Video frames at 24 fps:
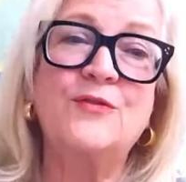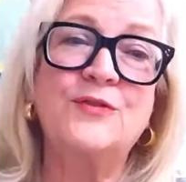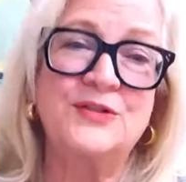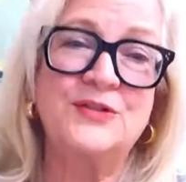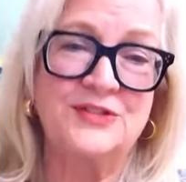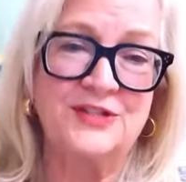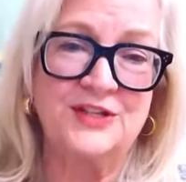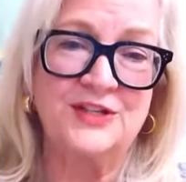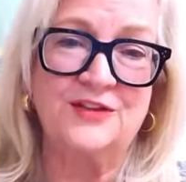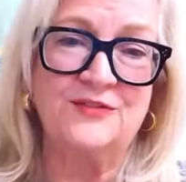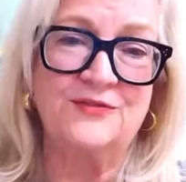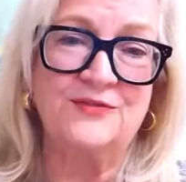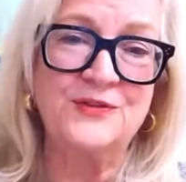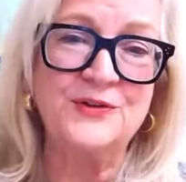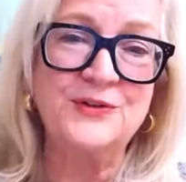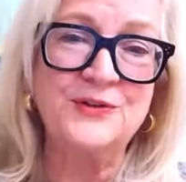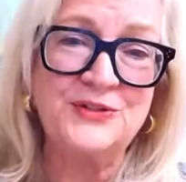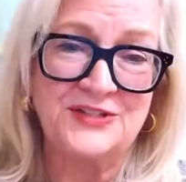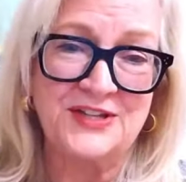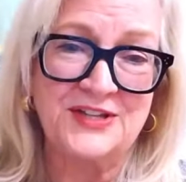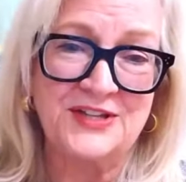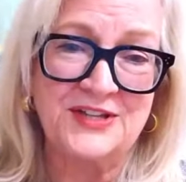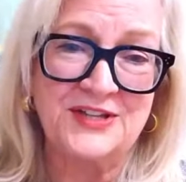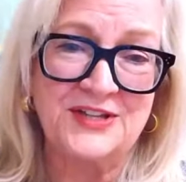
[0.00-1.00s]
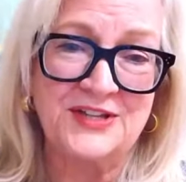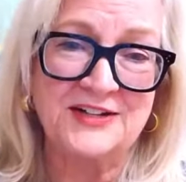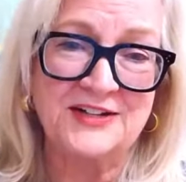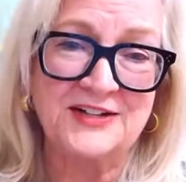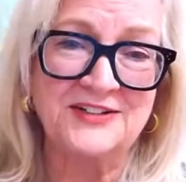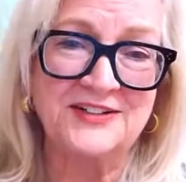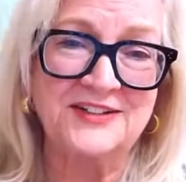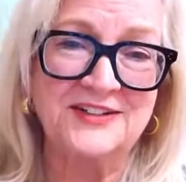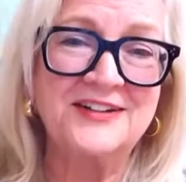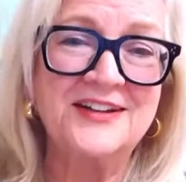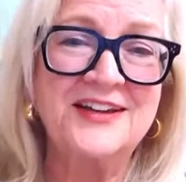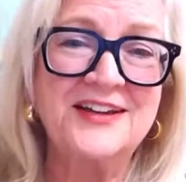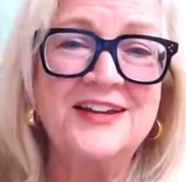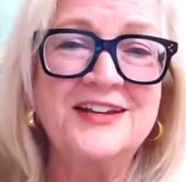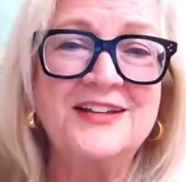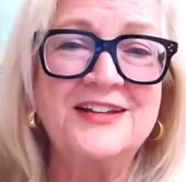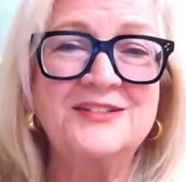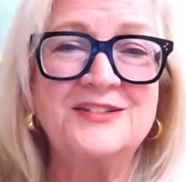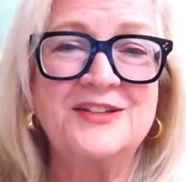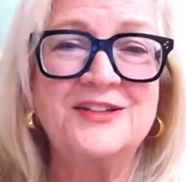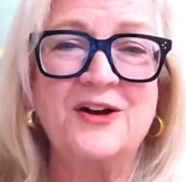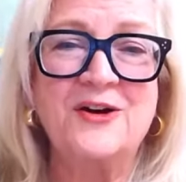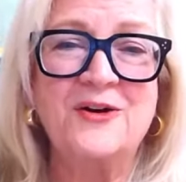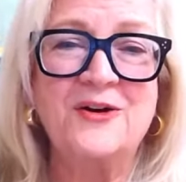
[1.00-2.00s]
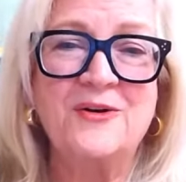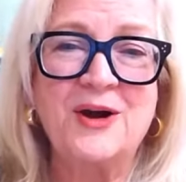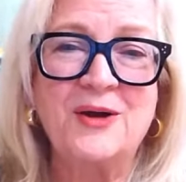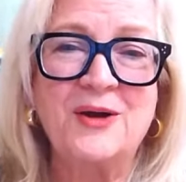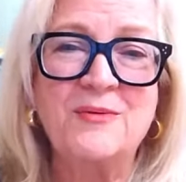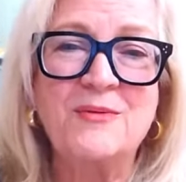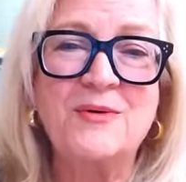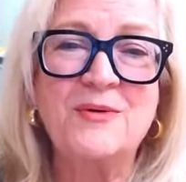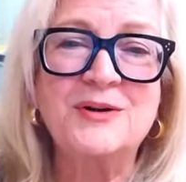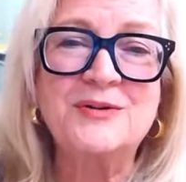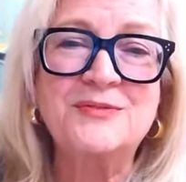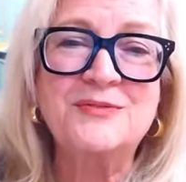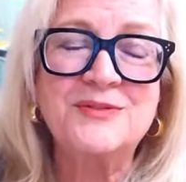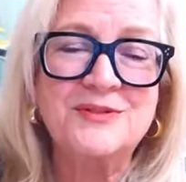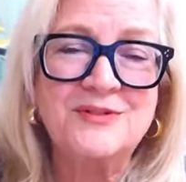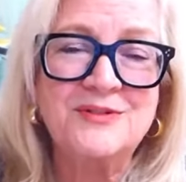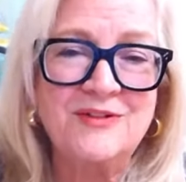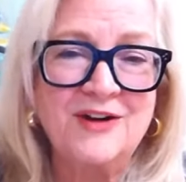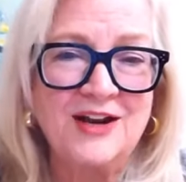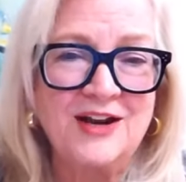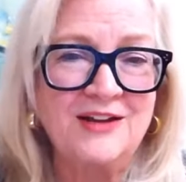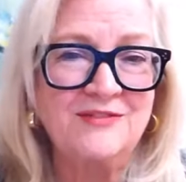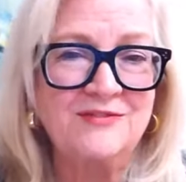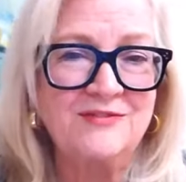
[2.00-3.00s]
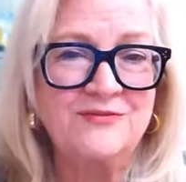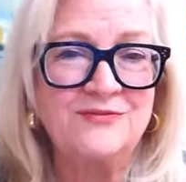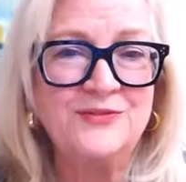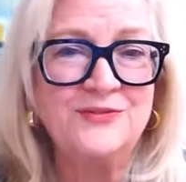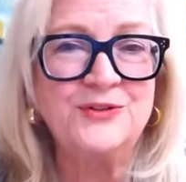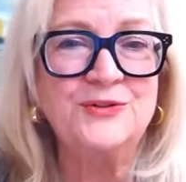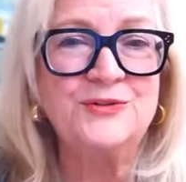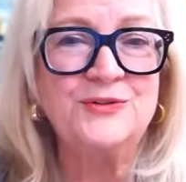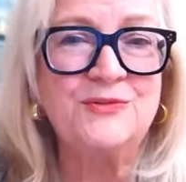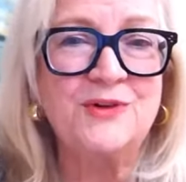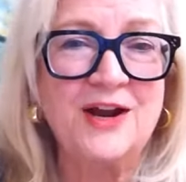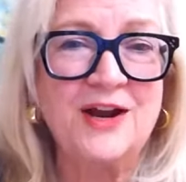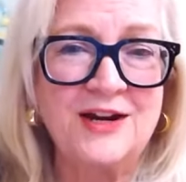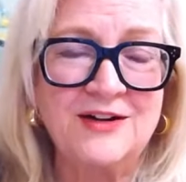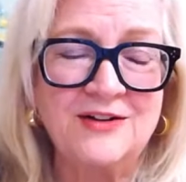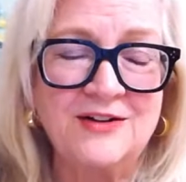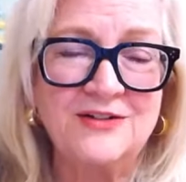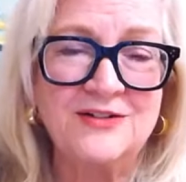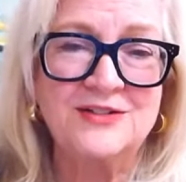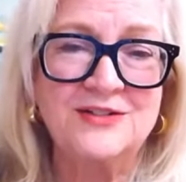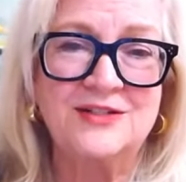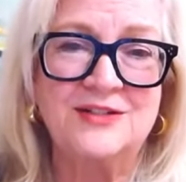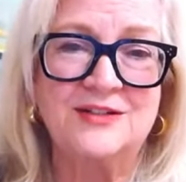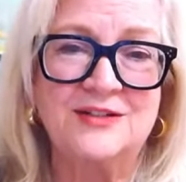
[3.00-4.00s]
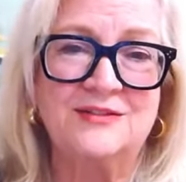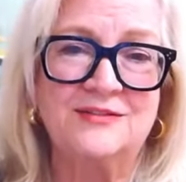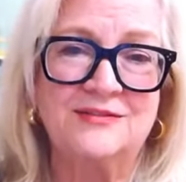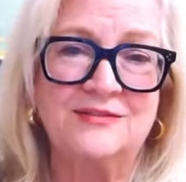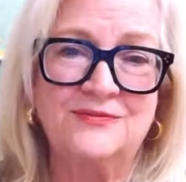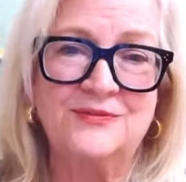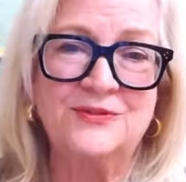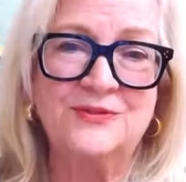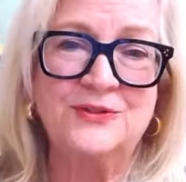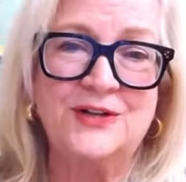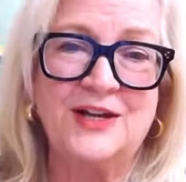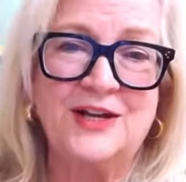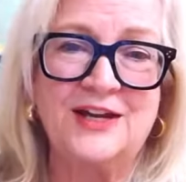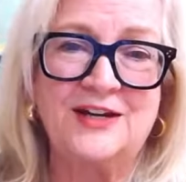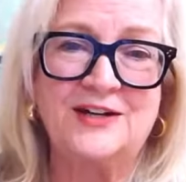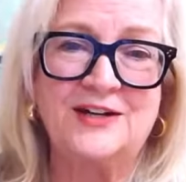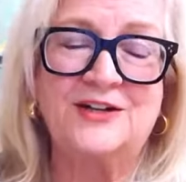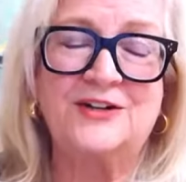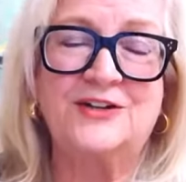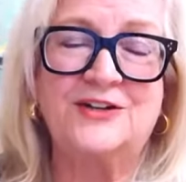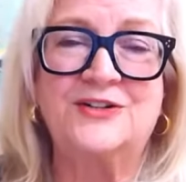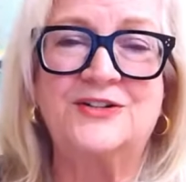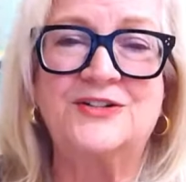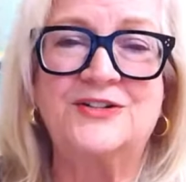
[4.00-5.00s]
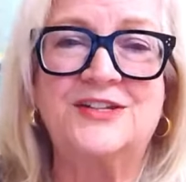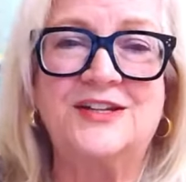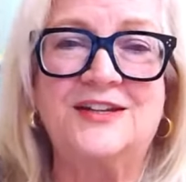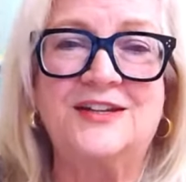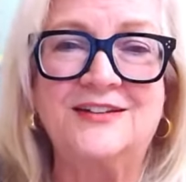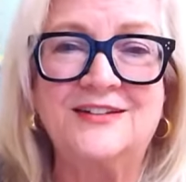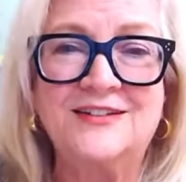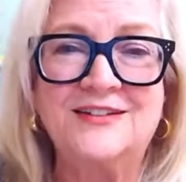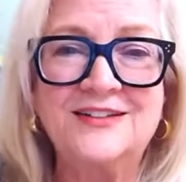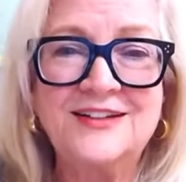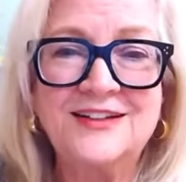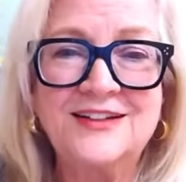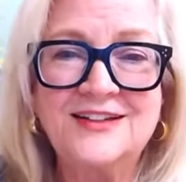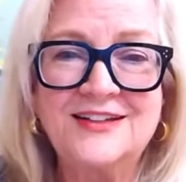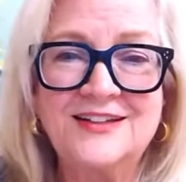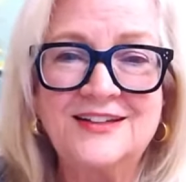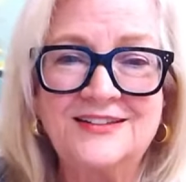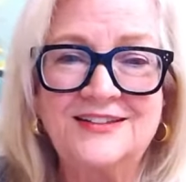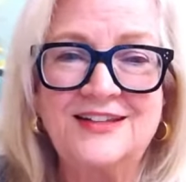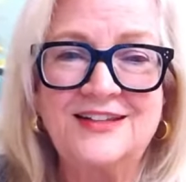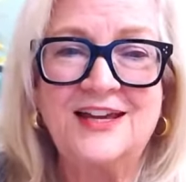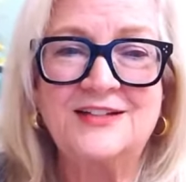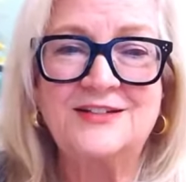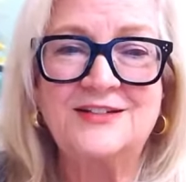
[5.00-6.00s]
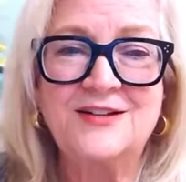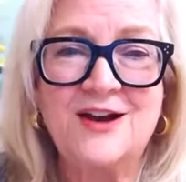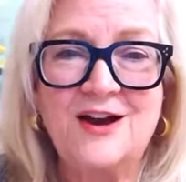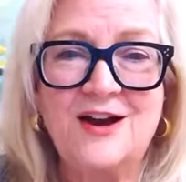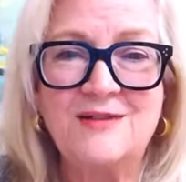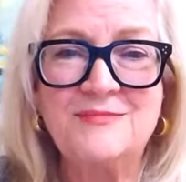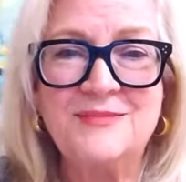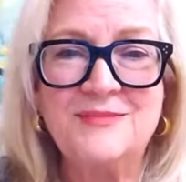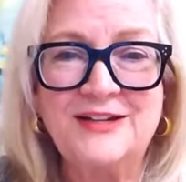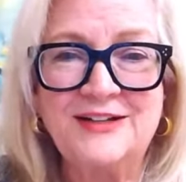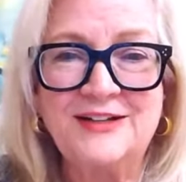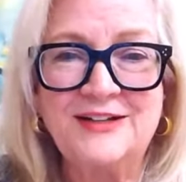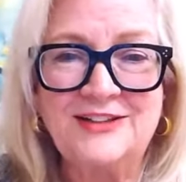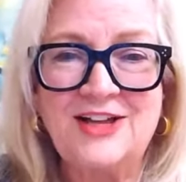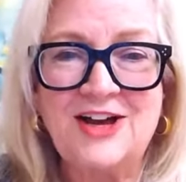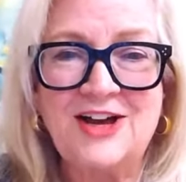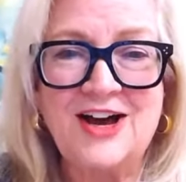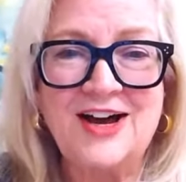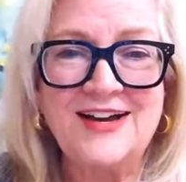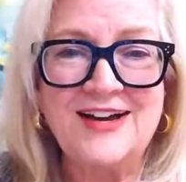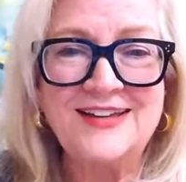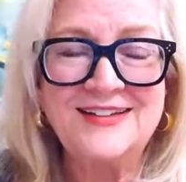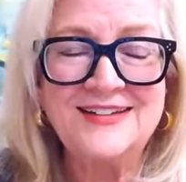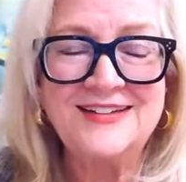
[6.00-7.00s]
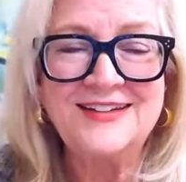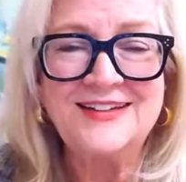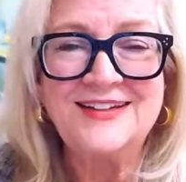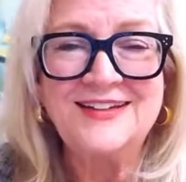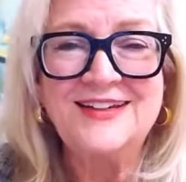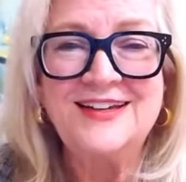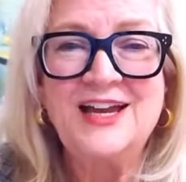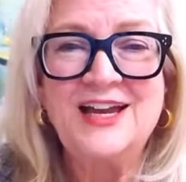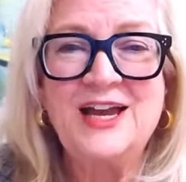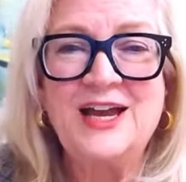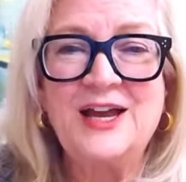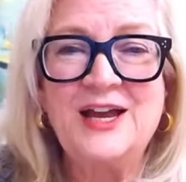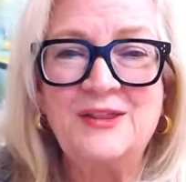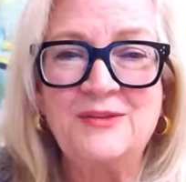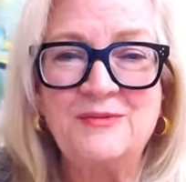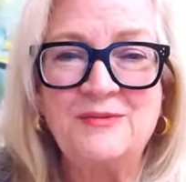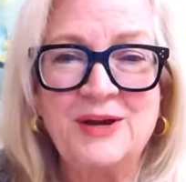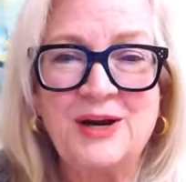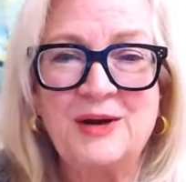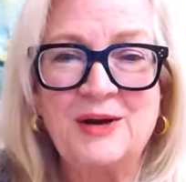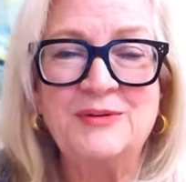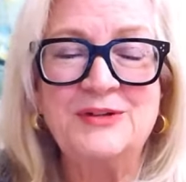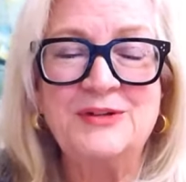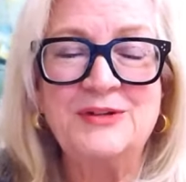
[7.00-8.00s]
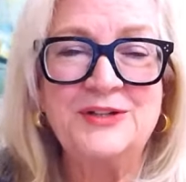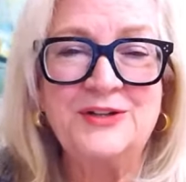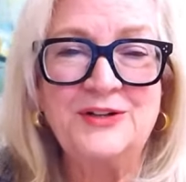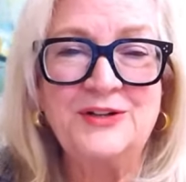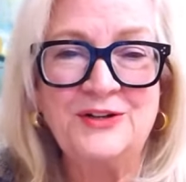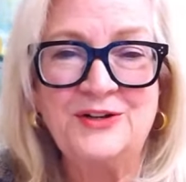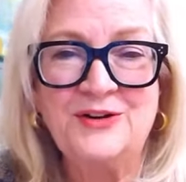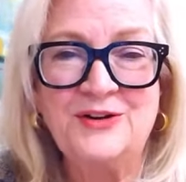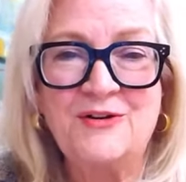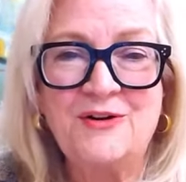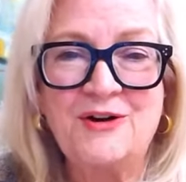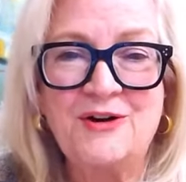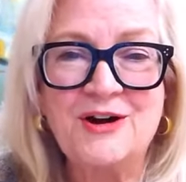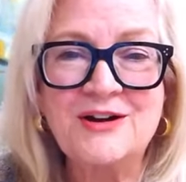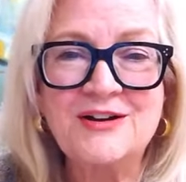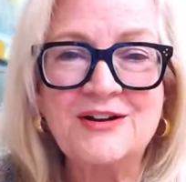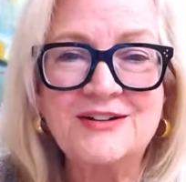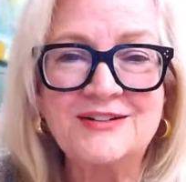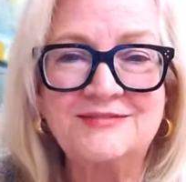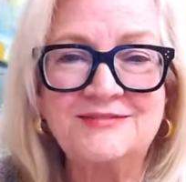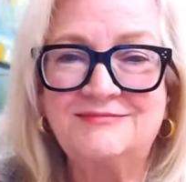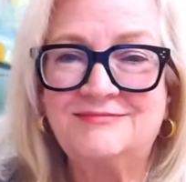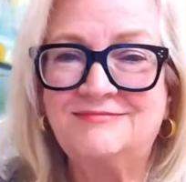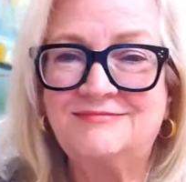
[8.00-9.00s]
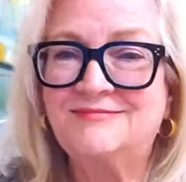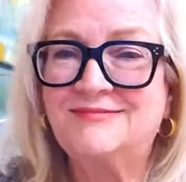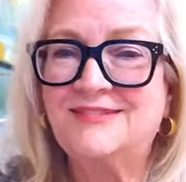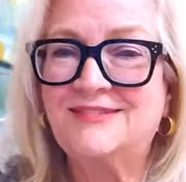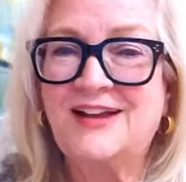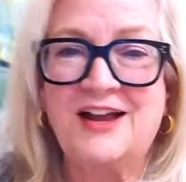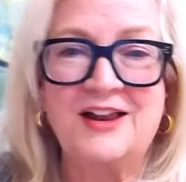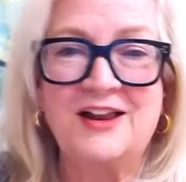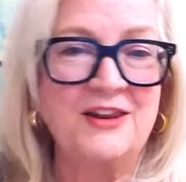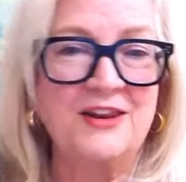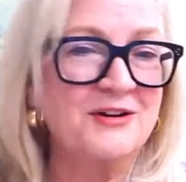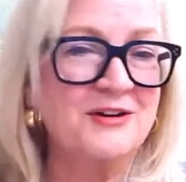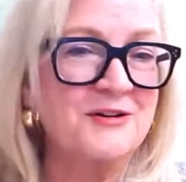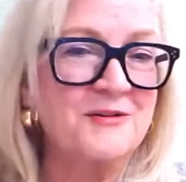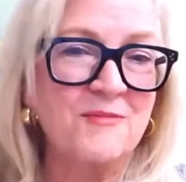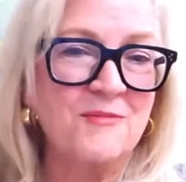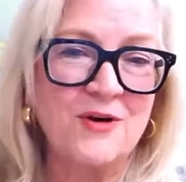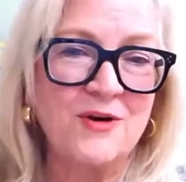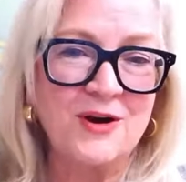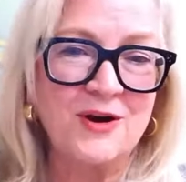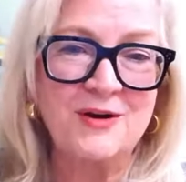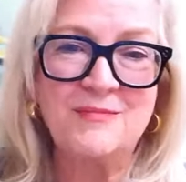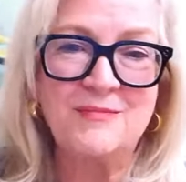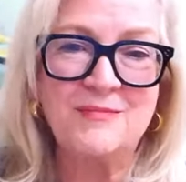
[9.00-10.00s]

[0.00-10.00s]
oversee the food section. So I worked with great food writers and food editors, and they taught me a lot. And when I went to New York, I learned more